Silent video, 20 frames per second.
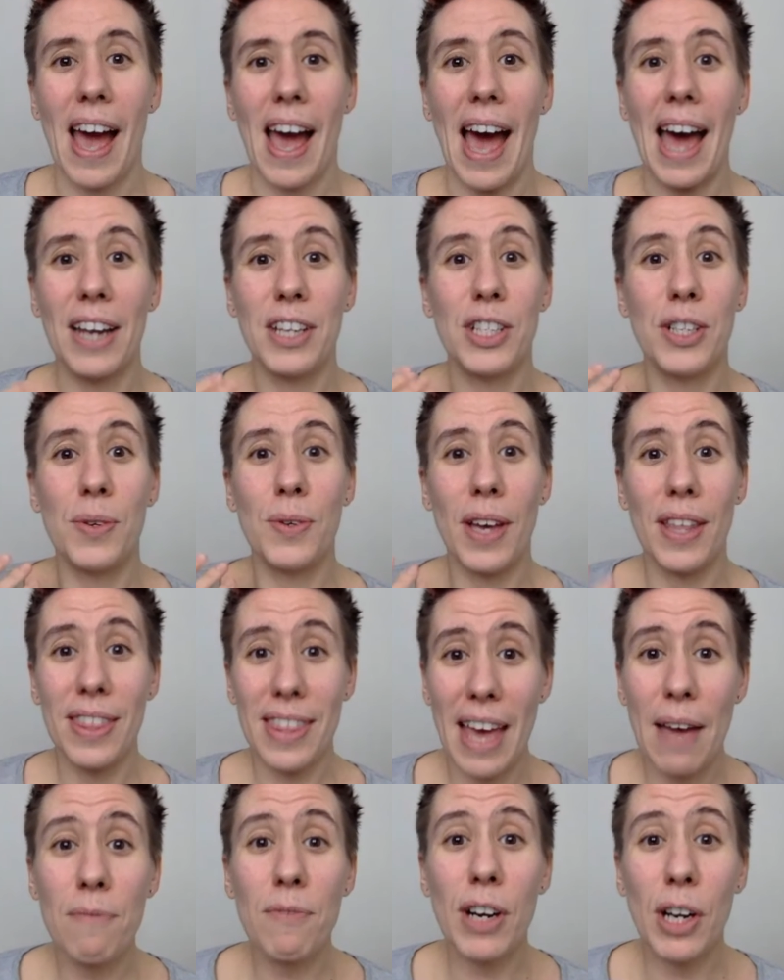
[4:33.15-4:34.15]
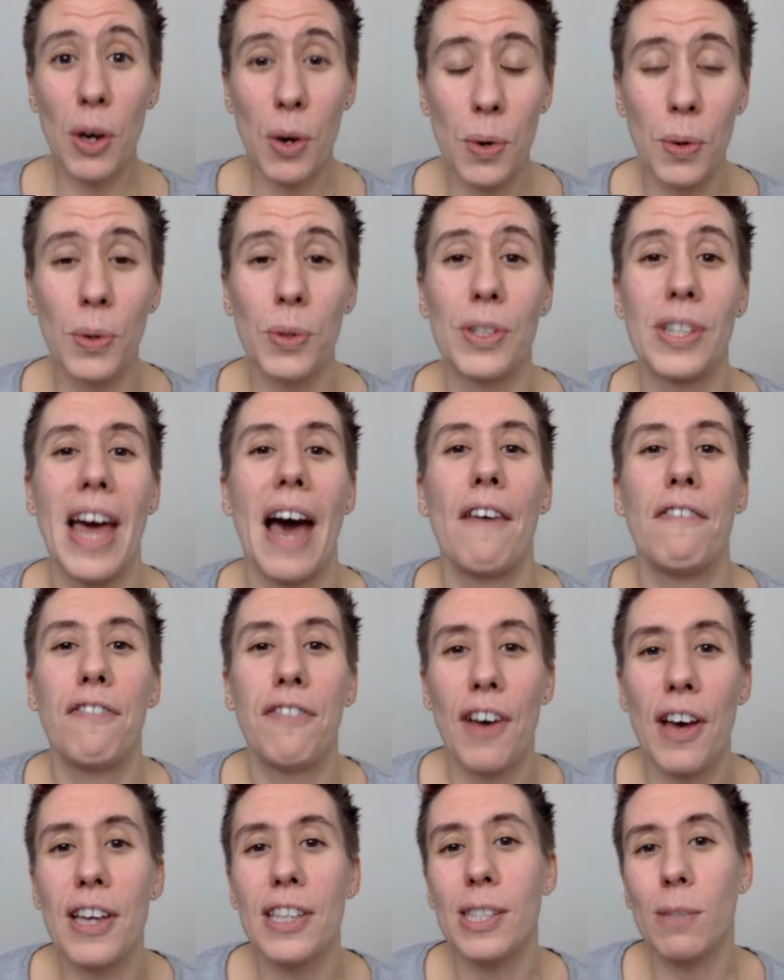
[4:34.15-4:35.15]
and you can then record that
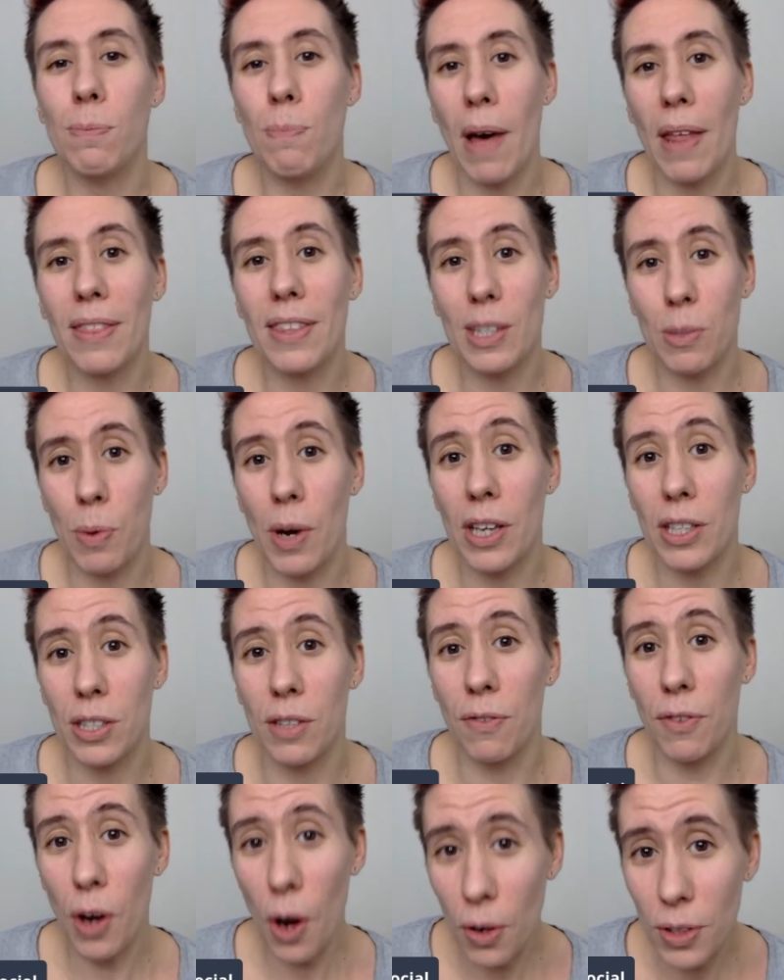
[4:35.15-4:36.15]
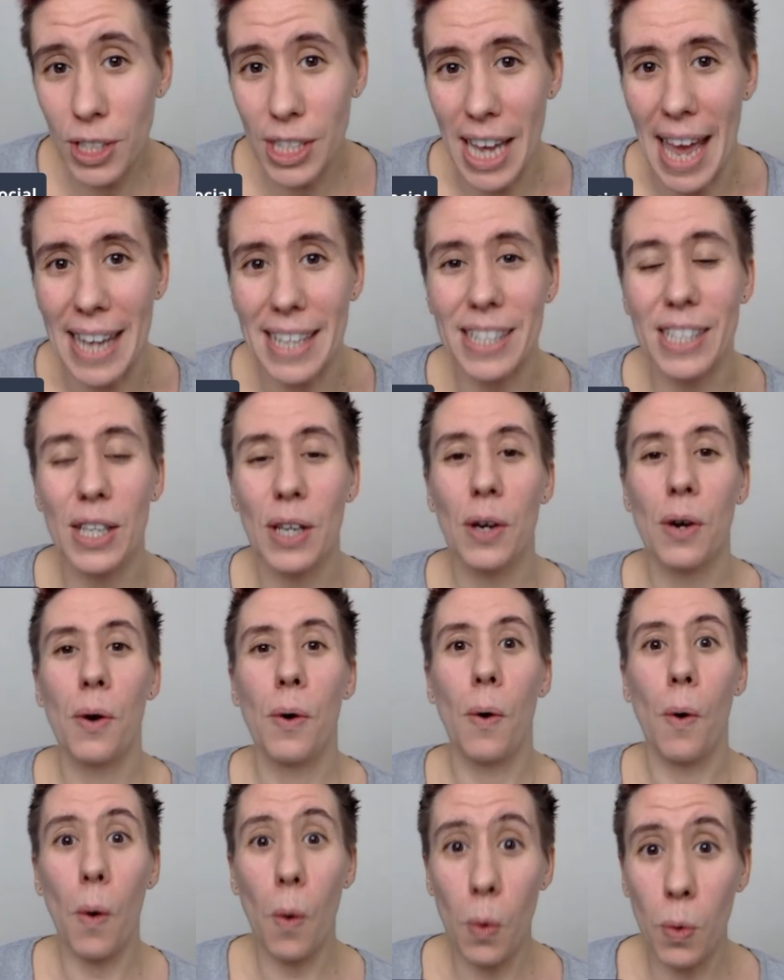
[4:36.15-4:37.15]
first month's worth of content
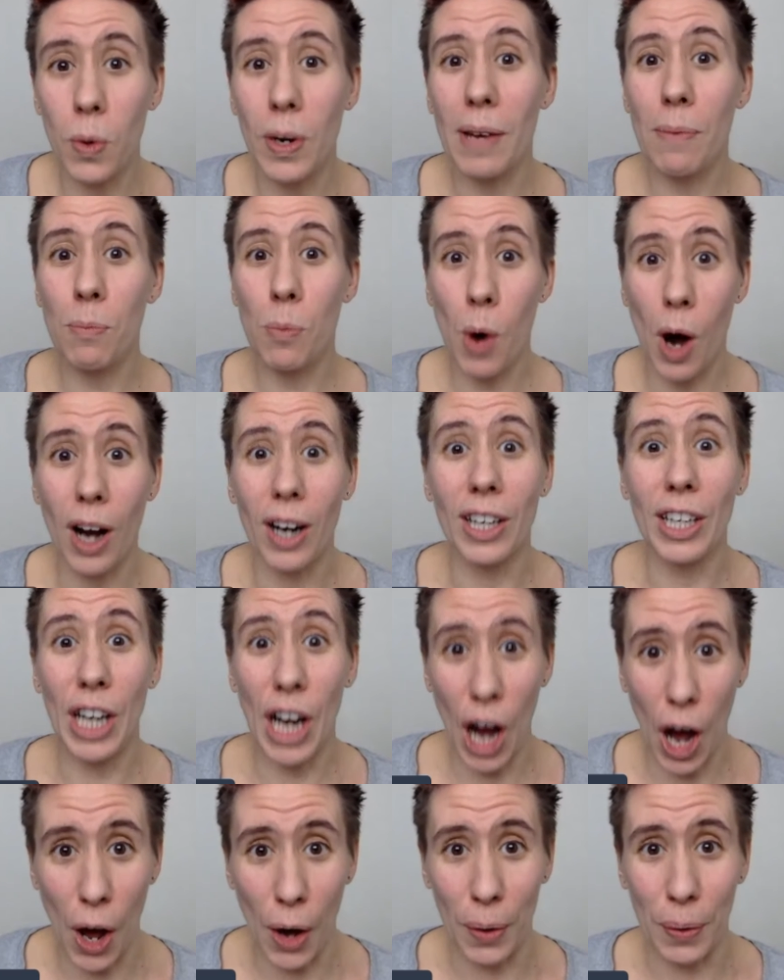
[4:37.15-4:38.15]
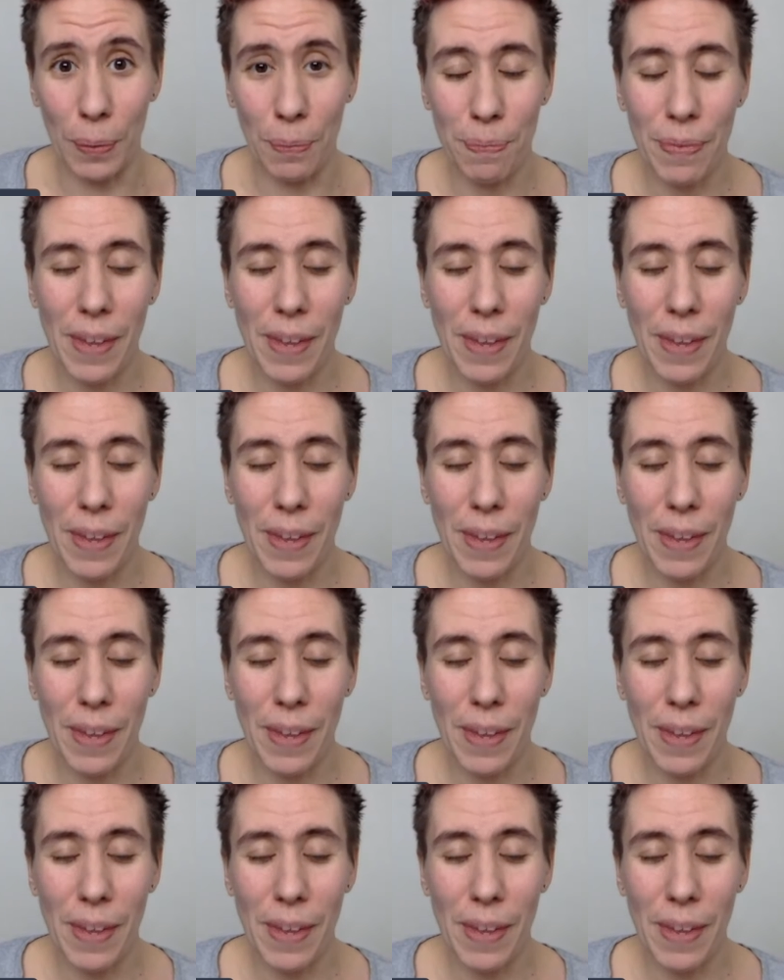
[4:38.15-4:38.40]
all in one go.